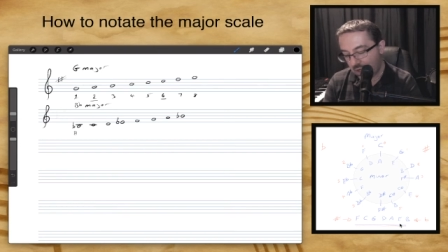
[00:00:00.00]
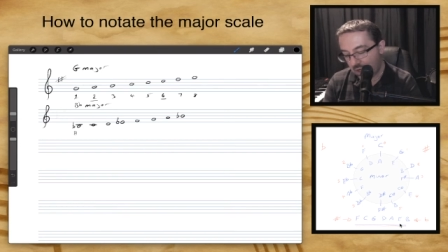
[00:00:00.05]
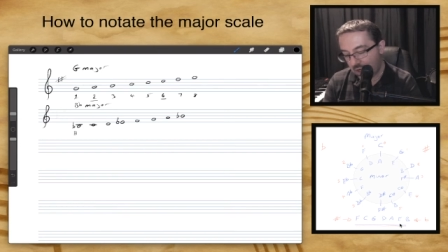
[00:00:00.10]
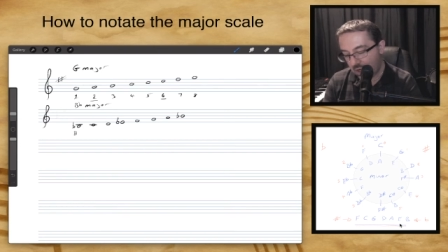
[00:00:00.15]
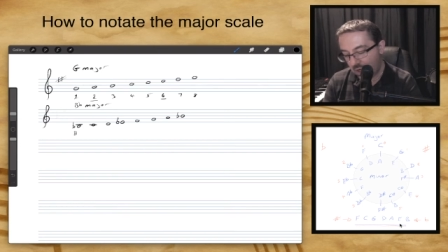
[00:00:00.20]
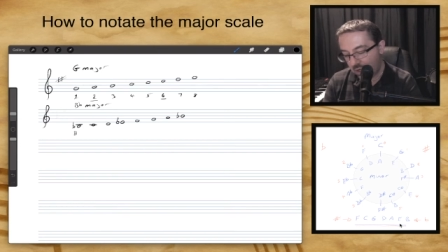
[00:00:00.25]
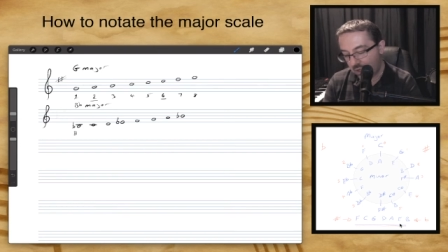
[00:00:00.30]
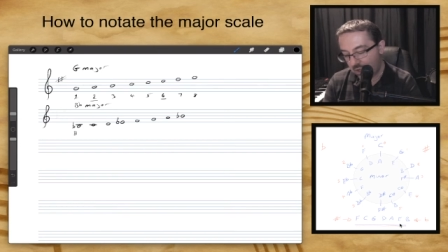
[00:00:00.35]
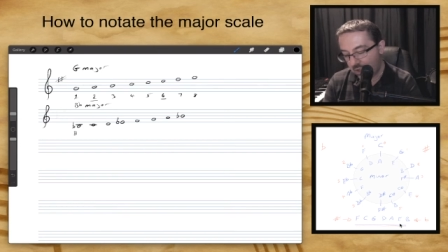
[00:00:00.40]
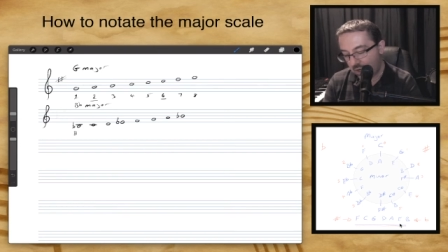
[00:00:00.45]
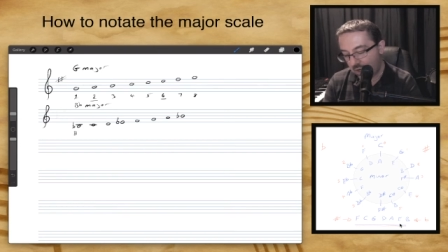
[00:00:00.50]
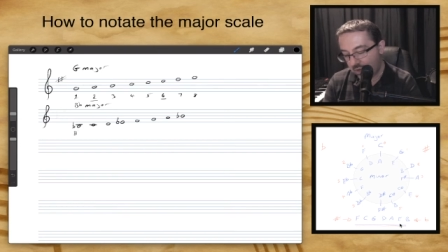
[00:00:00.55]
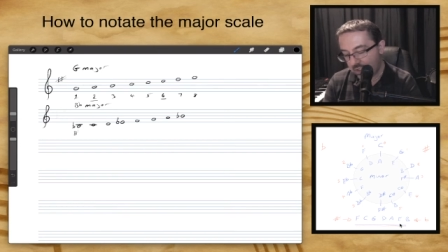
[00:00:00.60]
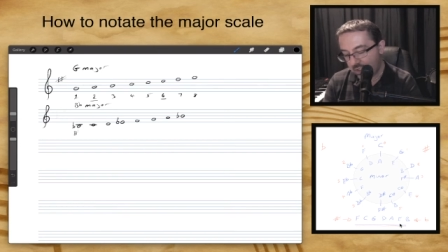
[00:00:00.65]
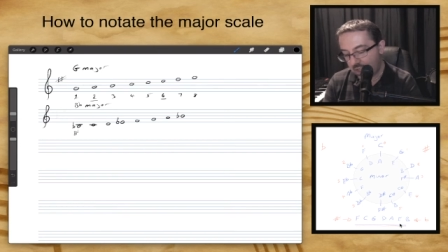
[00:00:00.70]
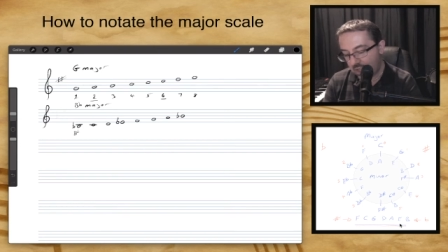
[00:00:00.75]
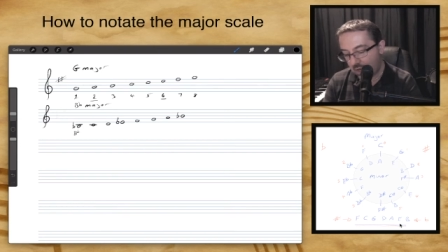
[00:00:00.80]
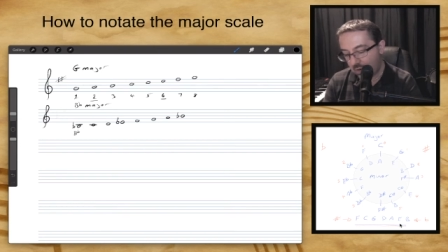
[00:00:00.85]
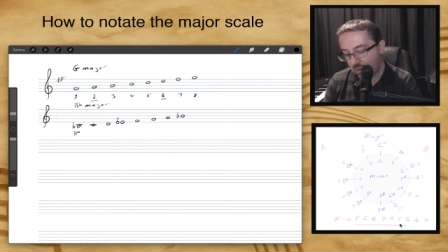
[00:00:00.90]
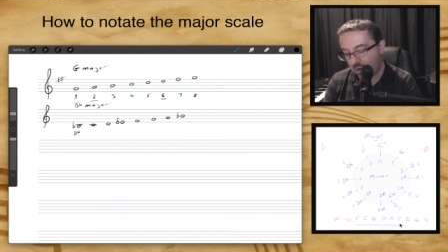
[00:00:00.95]
And you notice
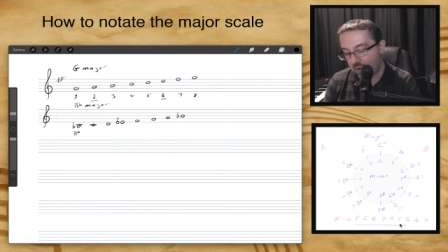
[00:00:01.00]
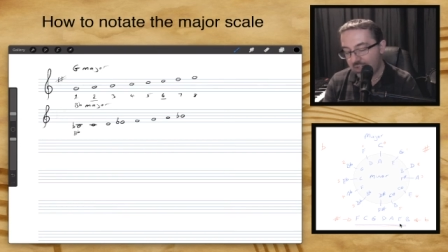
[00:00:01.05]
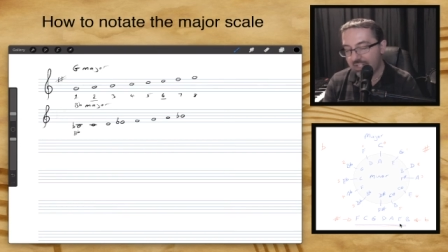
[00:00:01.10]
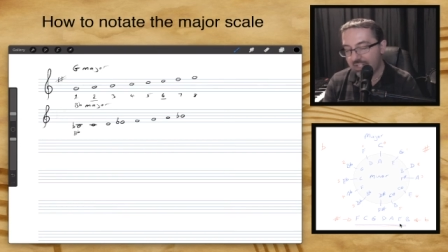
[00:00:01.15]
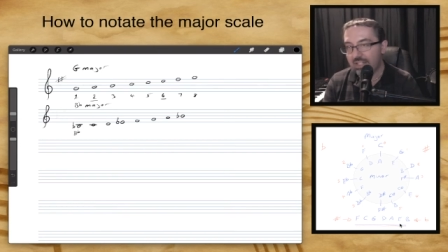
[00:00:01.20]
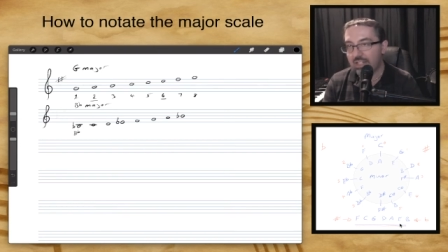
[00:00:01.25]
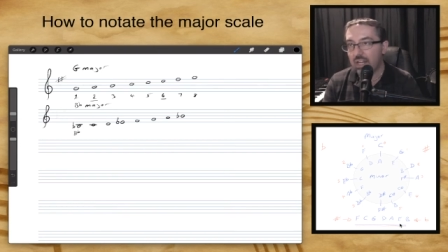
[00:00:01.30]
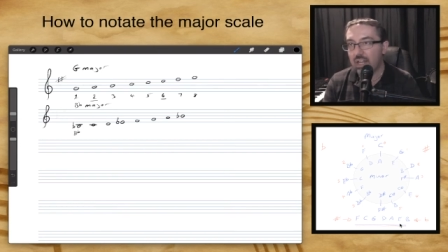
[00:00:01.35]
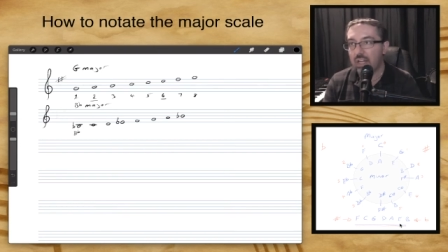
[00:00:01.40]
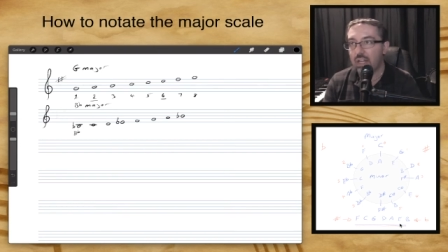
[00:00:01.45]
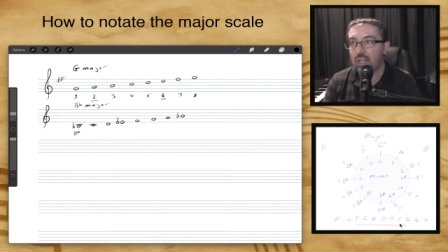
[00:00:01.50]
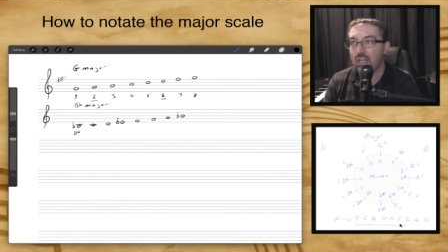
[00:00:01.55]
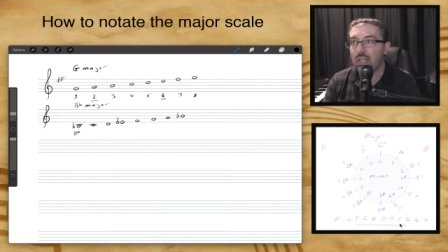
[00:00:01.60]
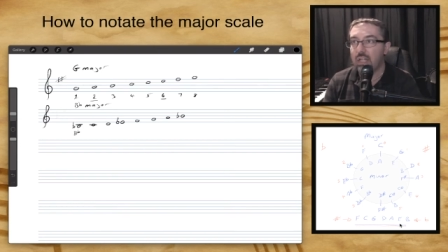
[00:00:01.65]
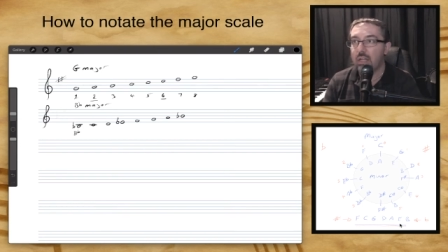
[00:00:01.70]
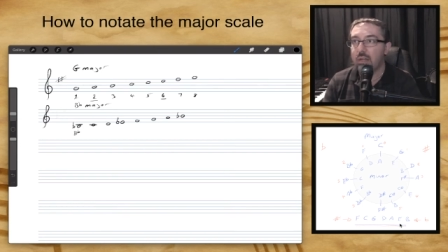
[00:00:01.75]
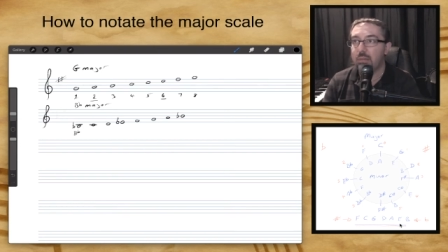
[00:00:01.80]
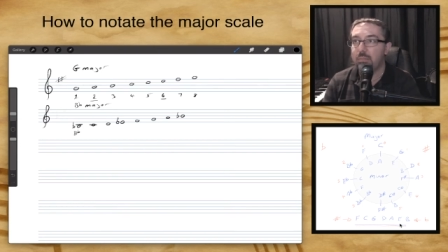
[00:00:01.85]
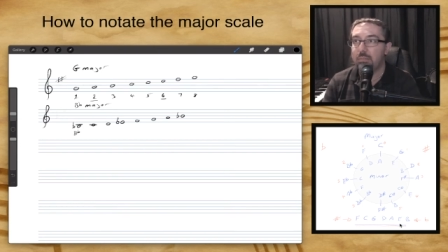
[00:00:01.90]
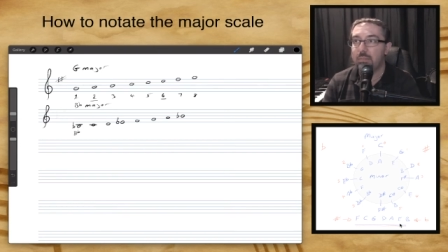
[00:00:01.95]
how I say
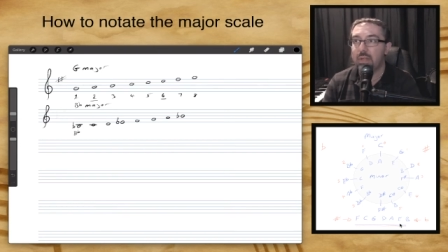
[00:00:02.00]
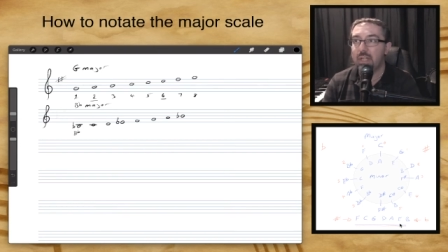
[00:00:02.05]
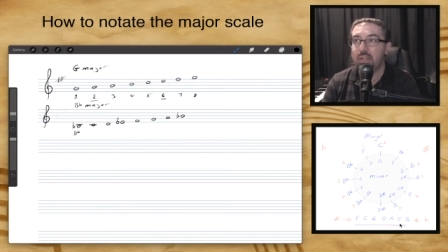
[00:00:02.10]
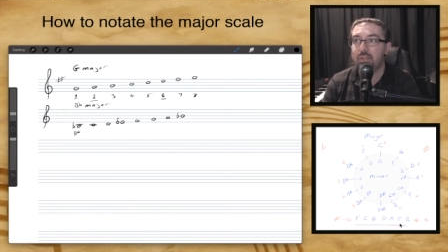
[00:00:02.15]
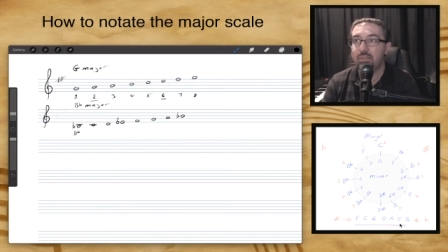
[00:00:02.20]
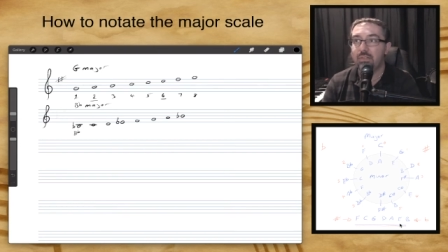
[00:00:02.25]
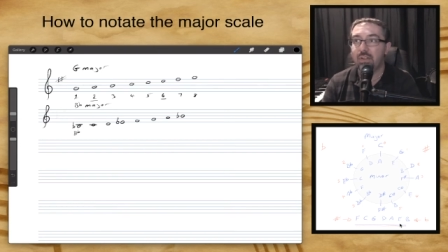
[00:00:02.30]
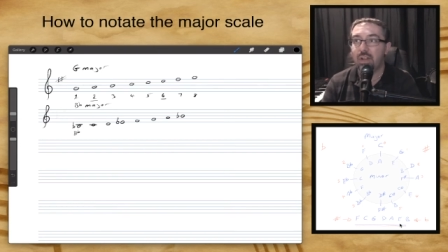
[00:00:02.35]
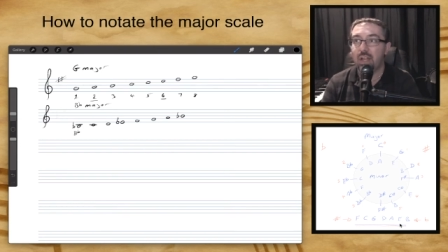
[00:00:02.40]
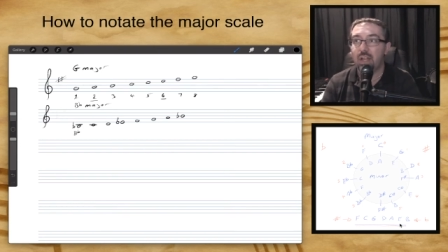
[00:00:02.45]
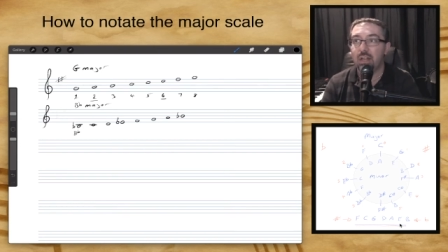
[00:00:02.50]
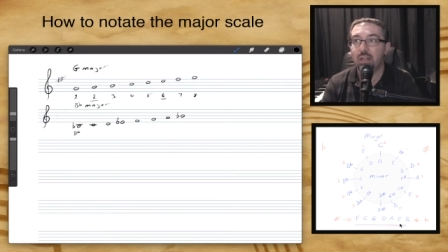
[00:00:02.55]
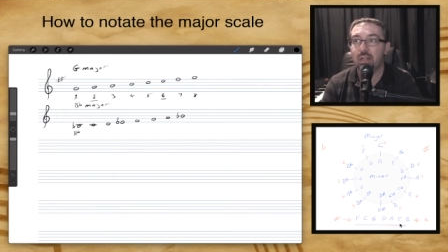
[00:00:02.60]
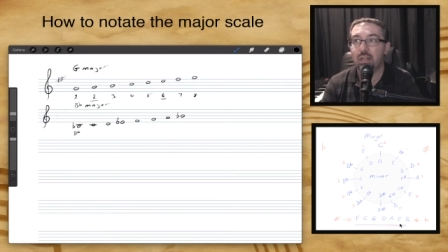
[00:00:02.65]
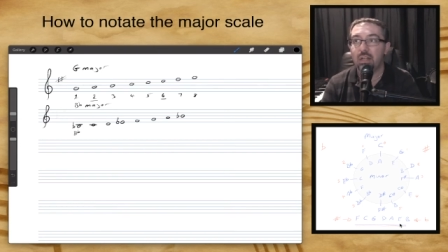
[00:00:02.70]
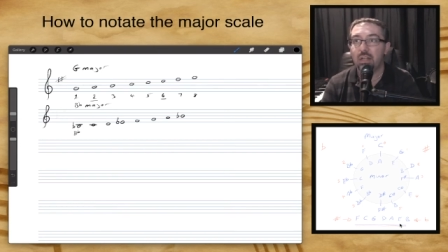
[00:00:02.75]
B flat.